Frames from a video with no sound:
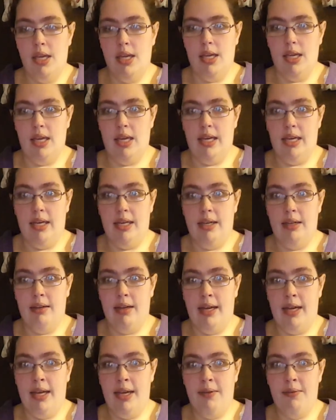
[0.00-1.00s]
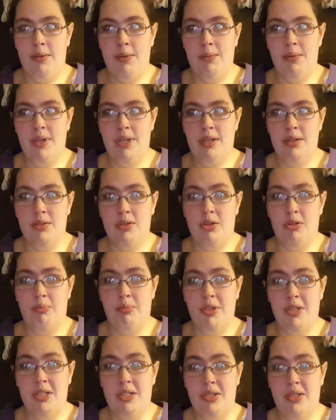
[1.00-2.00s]
yeah, I have the windows
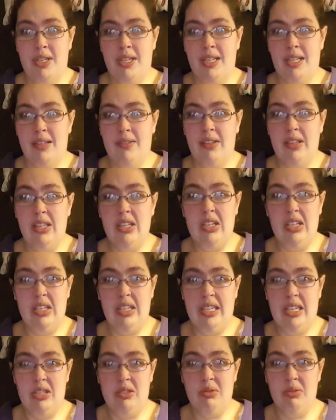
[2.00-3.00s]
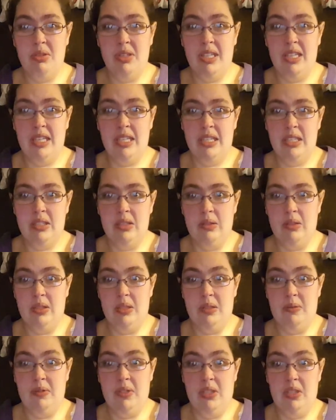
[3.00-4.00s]
open to try to give a little natural lighting so
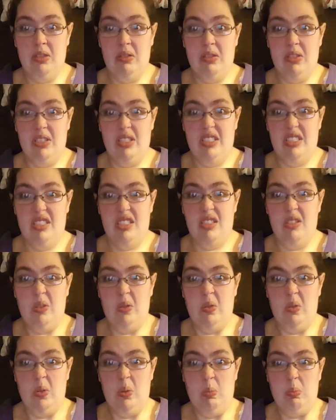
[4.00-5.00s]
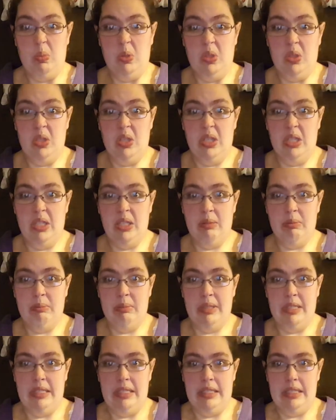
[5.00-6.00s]
this video isn't so super dark,
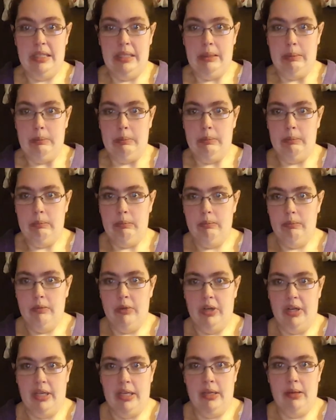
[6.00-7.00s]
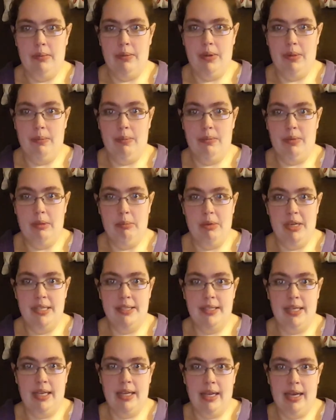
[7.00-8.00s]
but I'm working with the
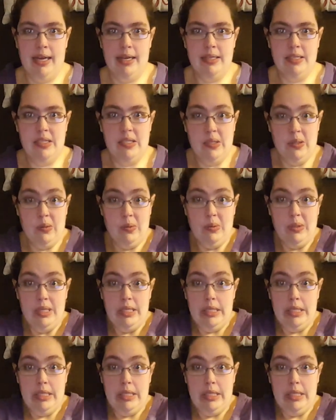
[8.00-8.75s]
best I got, so